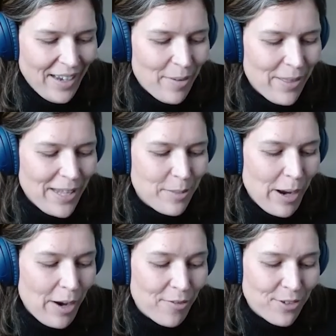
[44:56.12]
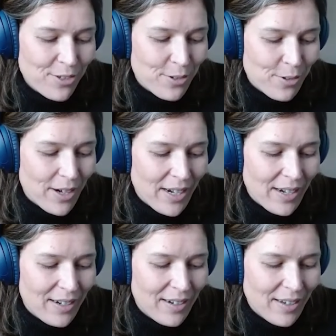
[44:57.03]
I mean, that's a powerful
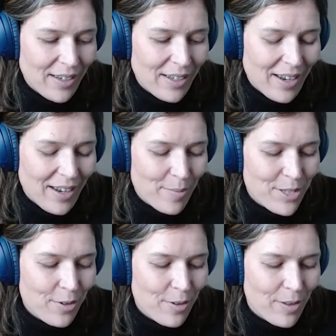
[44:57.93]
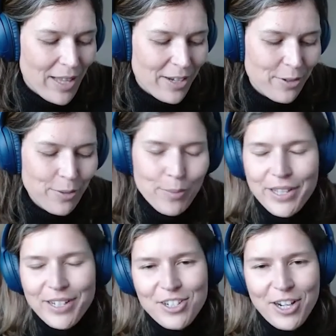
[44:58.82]
story. And I'm so glad you were
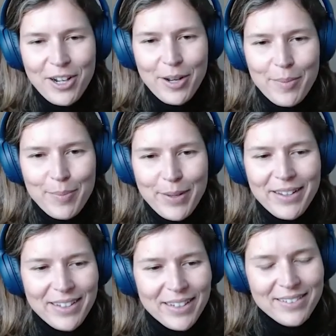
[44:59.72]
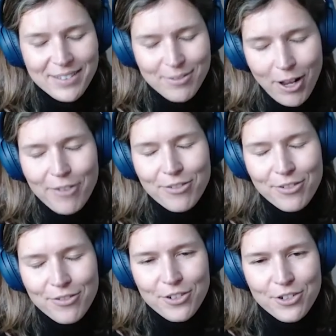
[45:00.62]
willing to share but it's rough
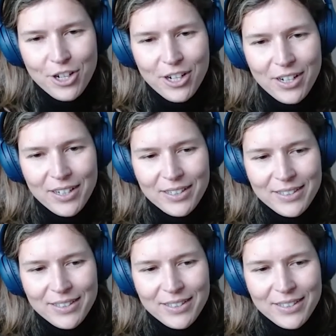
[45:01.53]
for sure.